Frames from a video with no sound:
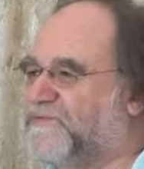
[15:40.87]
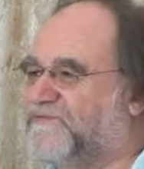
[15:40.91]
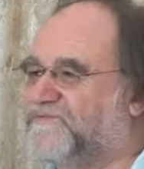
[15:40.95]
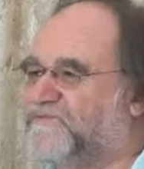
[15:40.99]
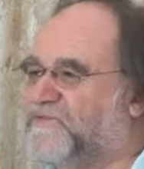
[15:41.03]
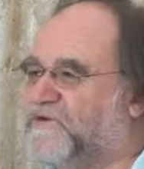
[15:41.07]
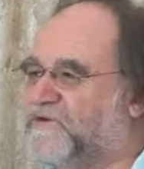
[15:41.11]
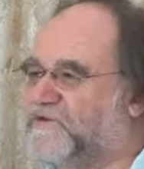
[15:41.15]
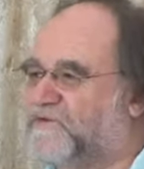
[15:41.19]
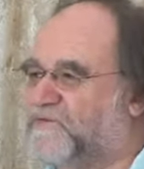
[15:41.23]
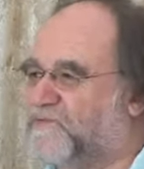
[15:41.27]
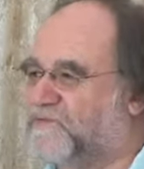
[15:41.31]

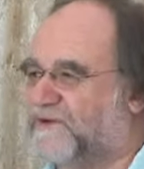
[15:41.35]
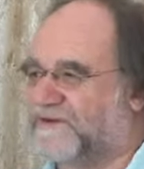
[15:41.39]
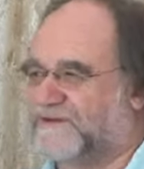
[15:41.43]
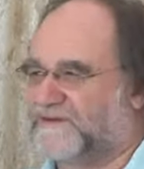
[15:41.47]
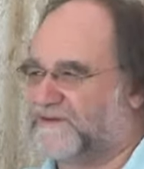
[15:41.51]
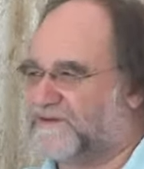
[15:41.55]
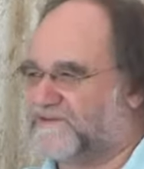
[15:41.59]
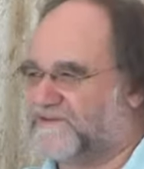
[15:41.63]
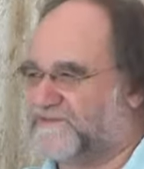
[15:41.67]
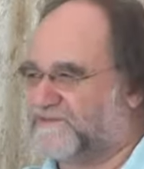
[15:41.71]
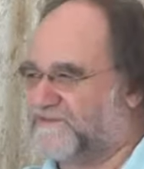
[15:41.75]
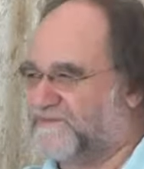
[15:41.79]
we've got quite
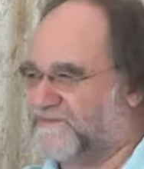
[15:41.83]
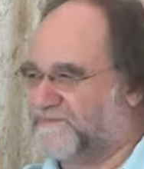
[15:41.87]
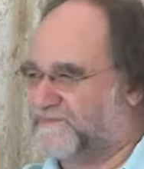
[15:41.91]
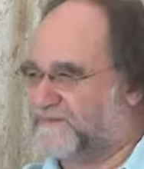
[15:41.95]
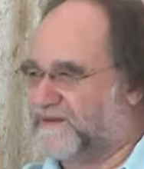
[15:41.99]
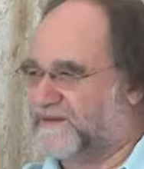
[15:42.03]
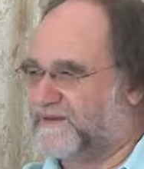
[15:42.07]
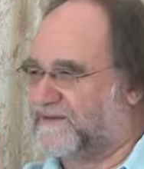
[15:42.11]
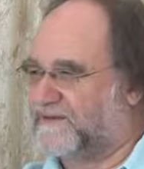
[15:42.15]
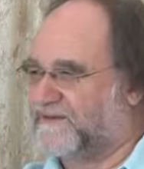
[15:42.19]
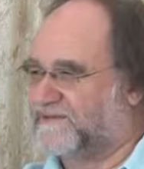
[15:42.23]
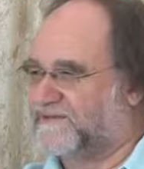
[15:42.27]
a lot of
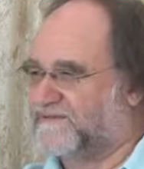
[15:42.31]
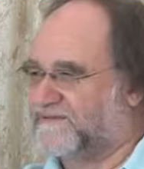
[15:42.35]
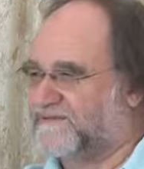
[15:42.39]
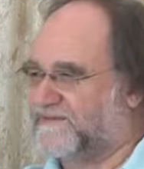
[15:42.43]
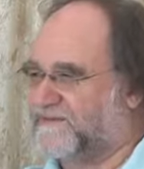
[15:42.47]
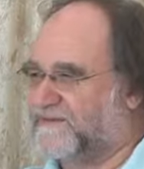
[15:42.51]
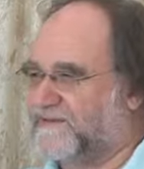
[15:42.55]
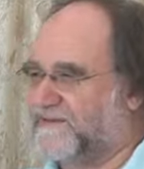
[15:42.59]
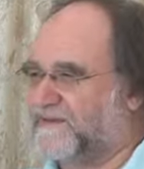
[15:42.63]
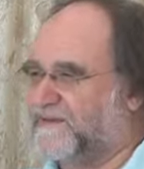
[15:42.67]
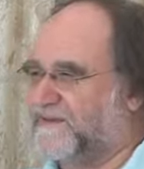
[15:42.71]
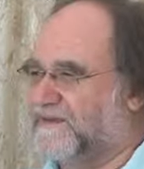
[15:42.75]

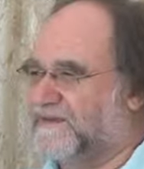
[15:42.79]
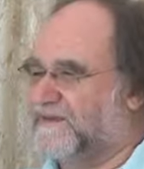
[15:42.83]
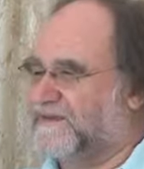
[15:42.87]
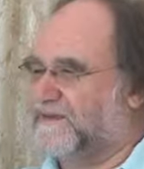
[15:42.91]
space,